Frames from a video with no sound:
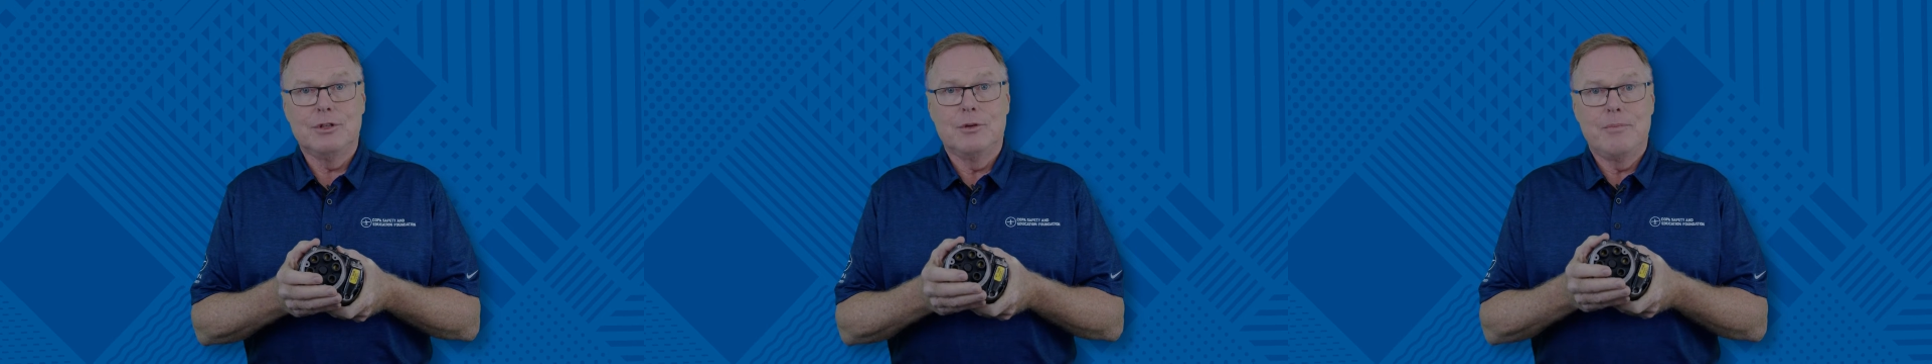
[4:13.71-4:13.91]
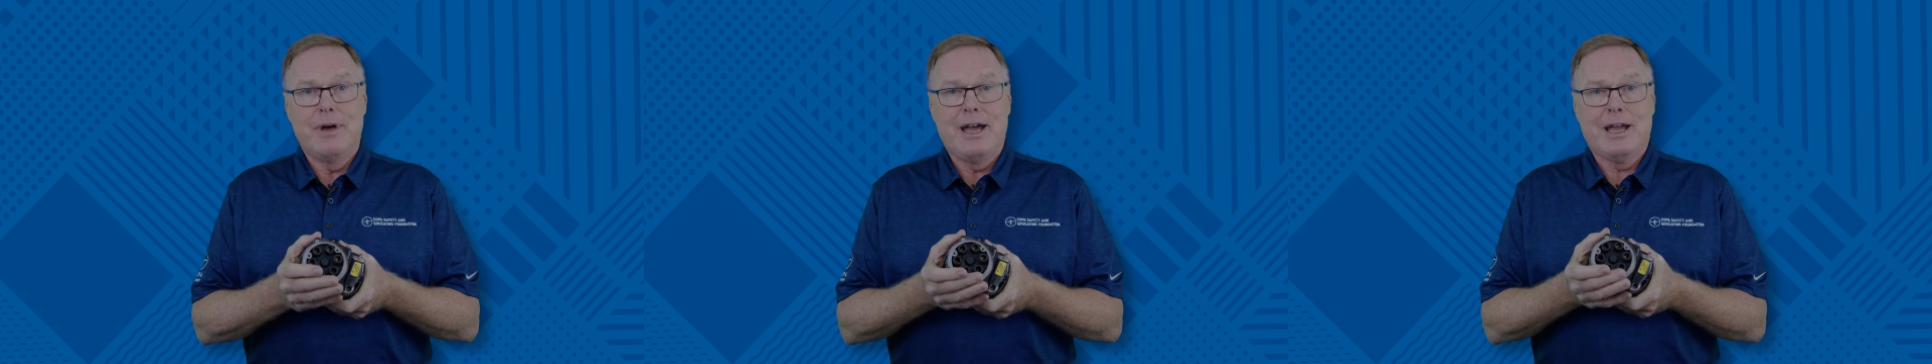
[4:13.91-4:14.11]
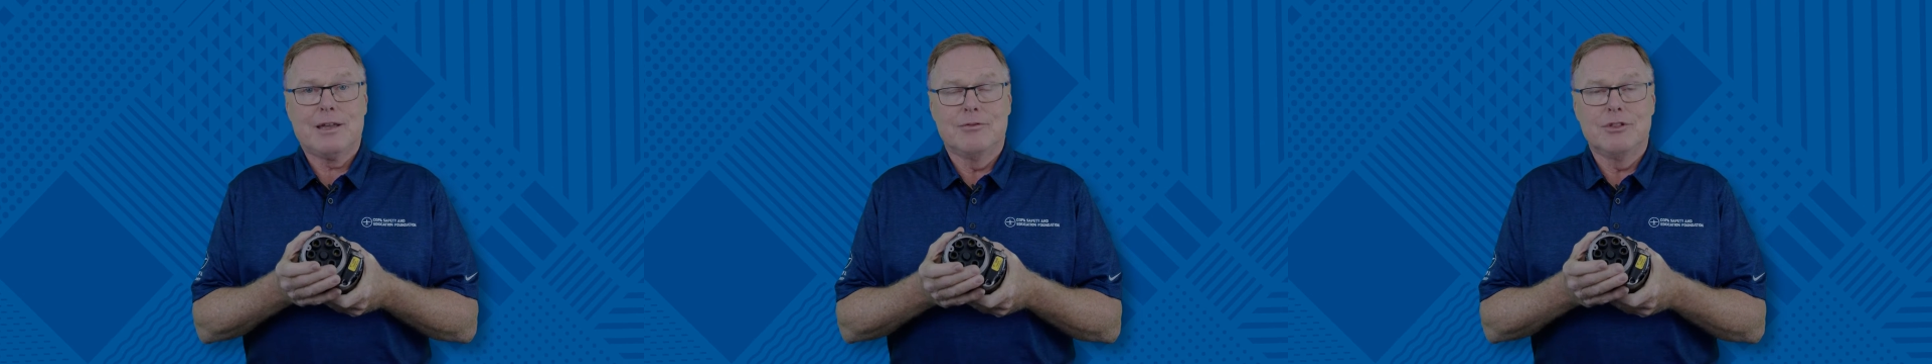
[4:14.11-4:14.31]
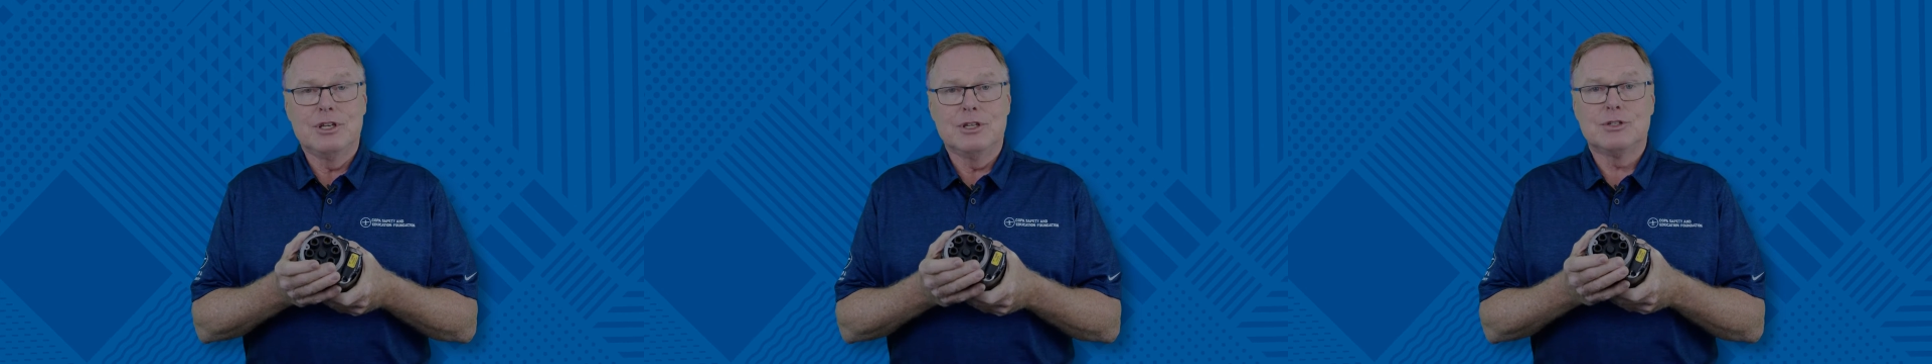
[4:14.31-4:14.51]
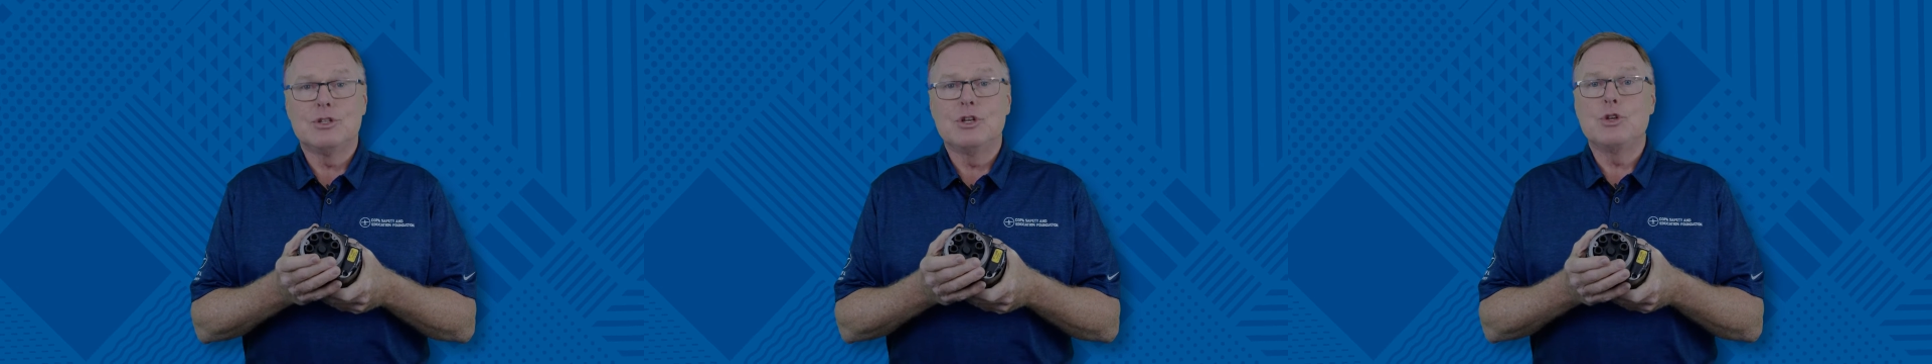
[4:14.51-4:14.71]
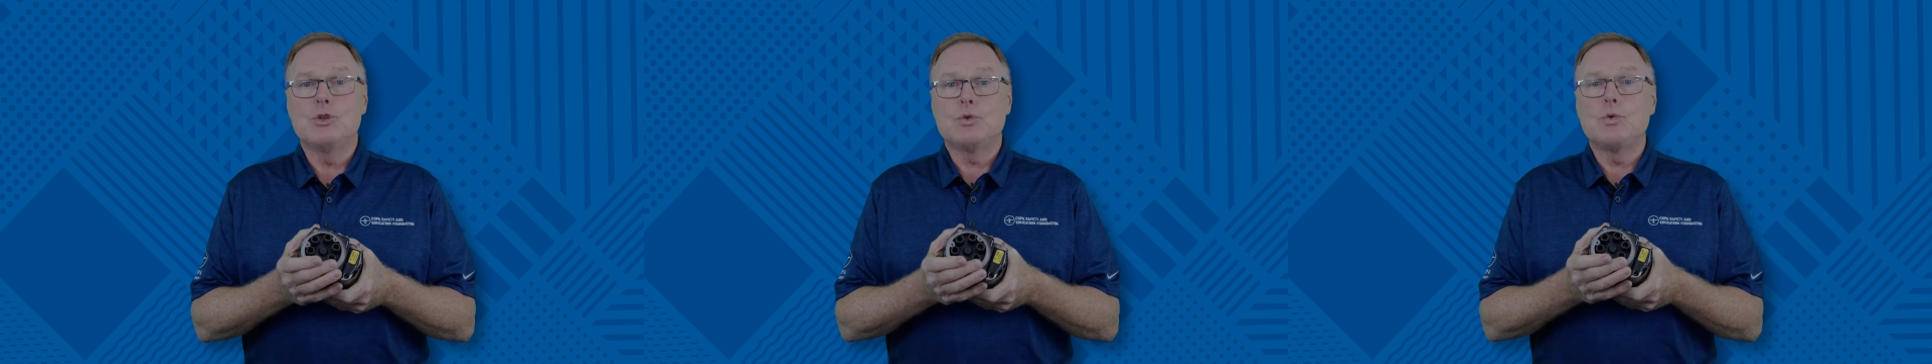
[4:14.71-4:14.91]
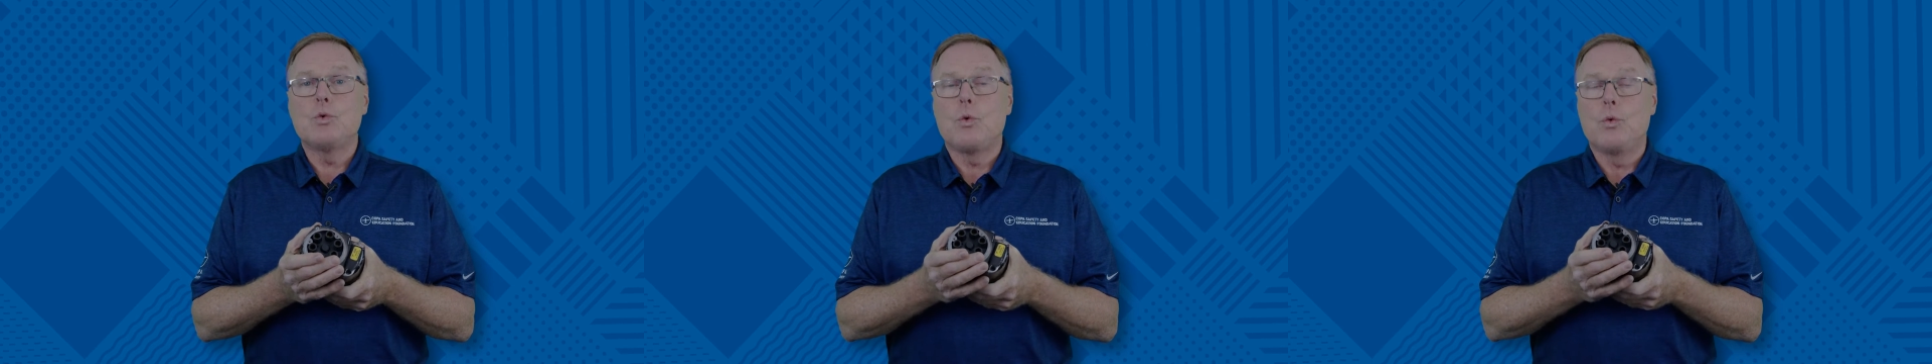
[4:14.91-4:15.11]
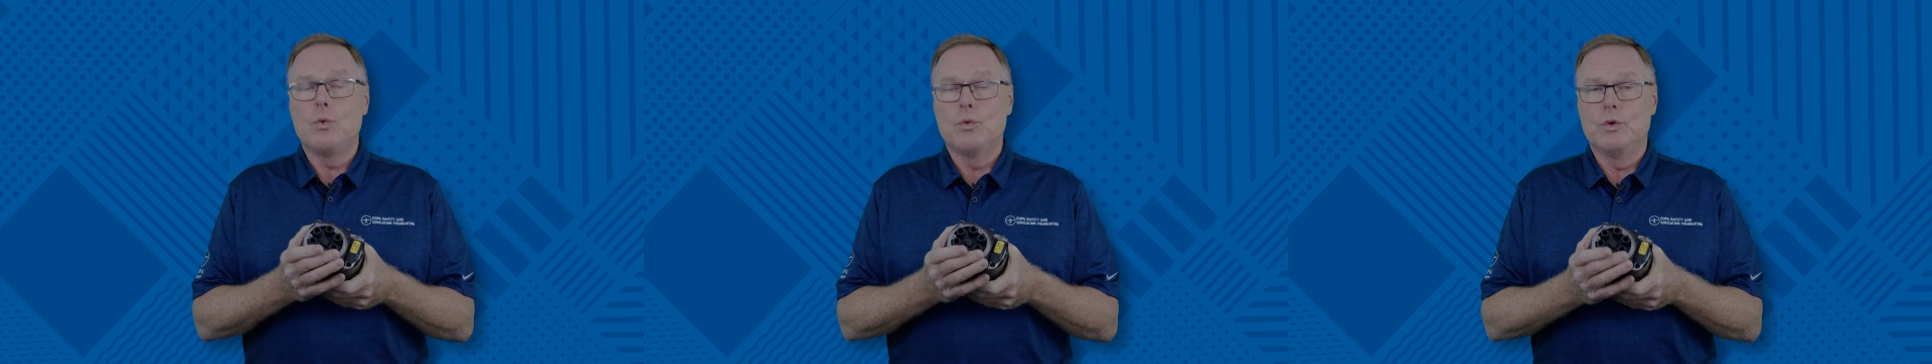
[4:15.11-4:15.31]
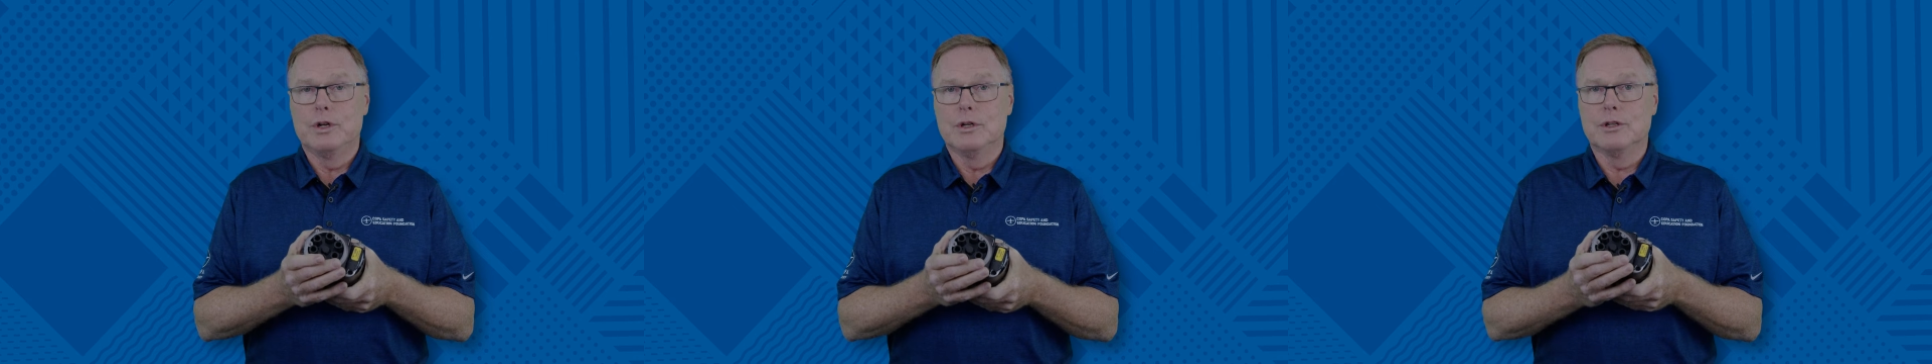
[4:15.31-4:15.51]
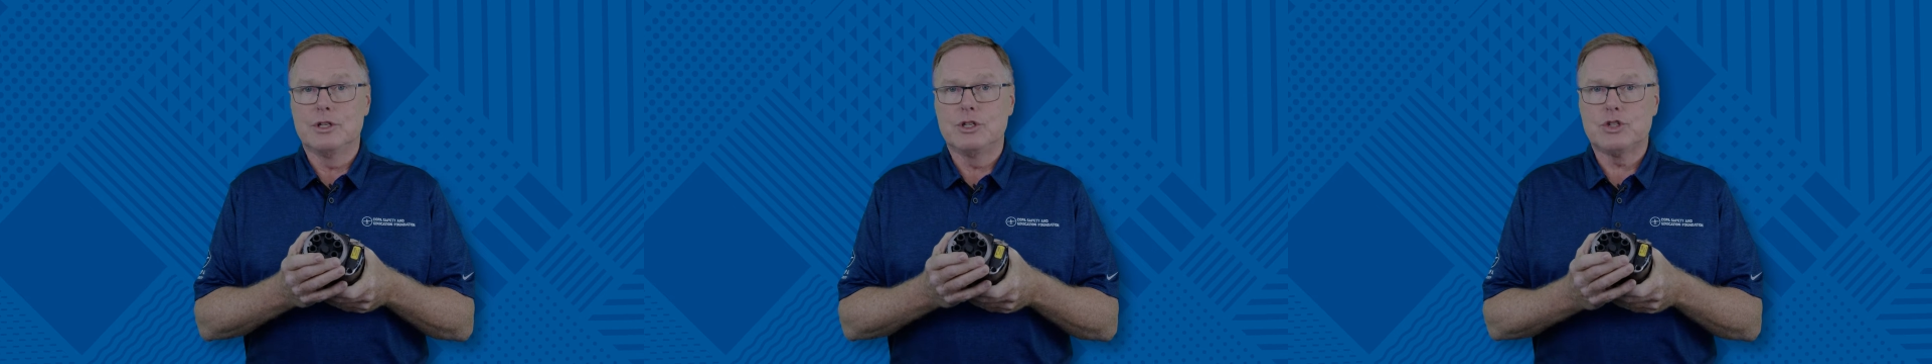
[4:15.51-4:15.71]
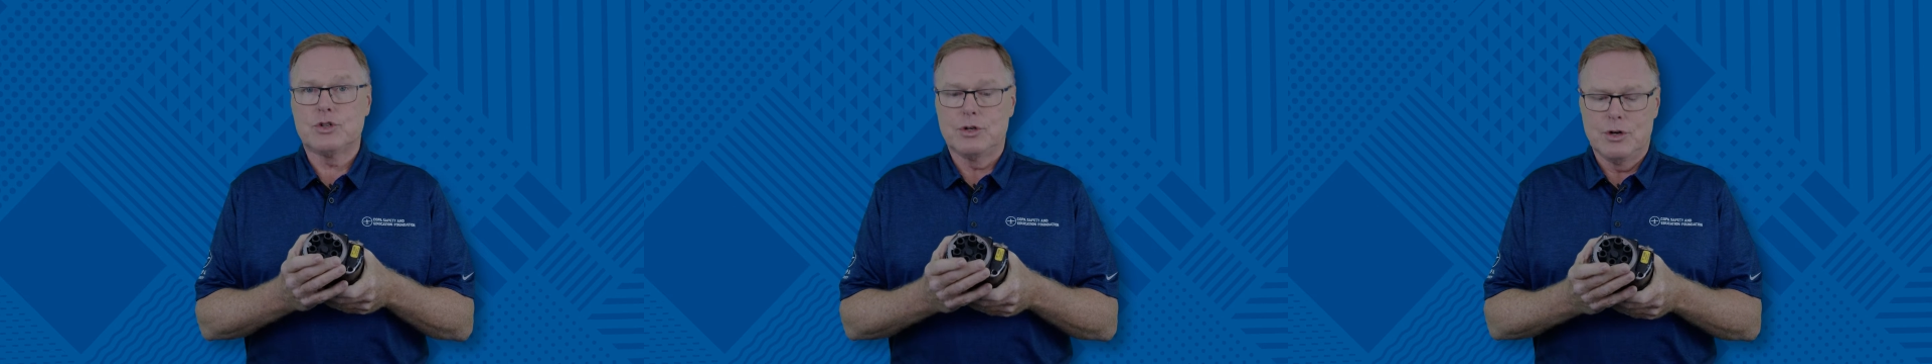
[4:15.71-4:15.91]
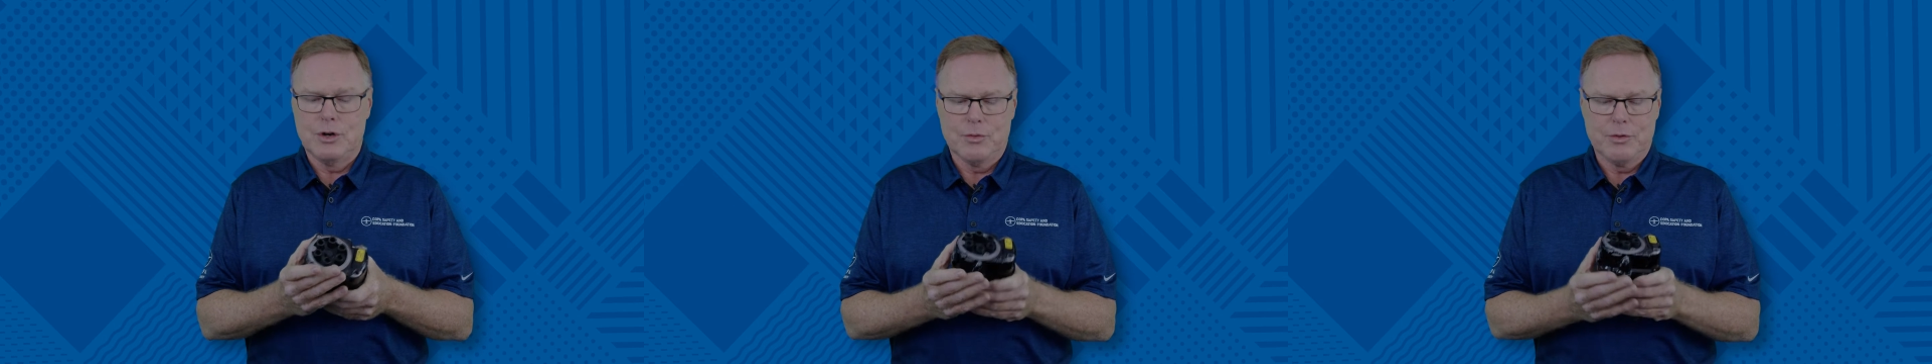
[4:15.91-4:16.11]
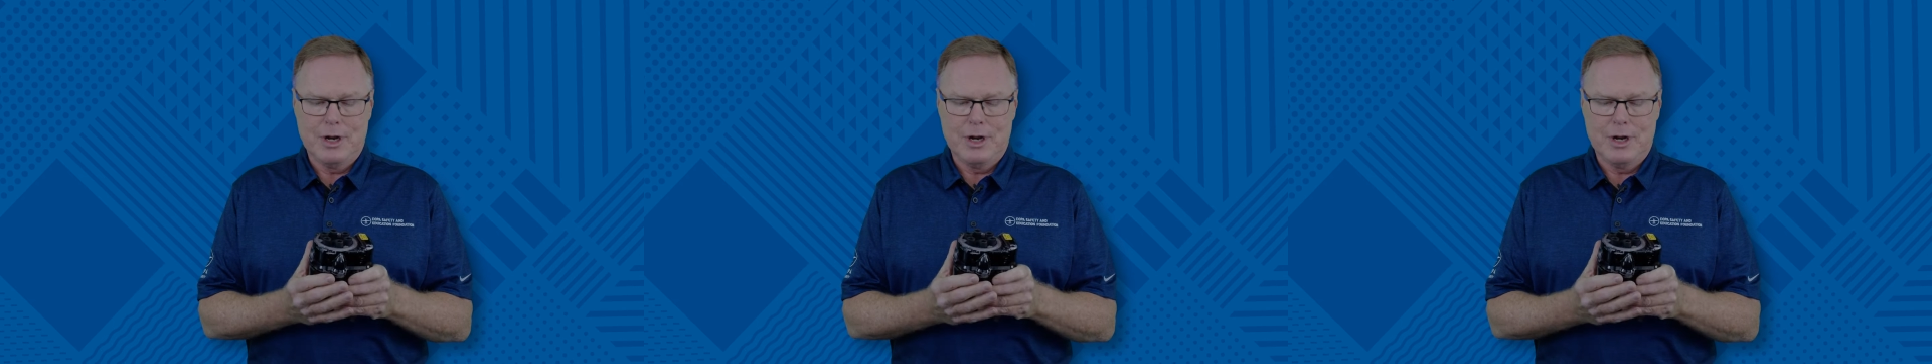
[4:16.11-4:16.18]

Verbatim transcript: the back of this is really strong.